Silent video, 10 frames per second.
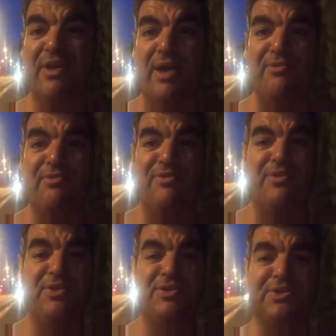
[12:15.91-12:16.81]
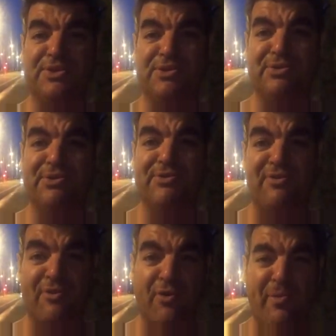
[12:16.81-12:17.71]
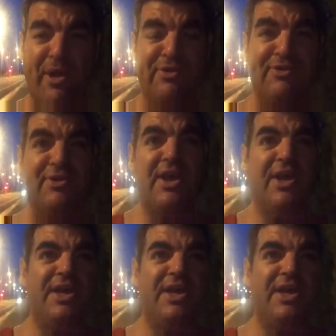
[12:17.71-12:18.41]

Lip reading: to the cause for 4 months,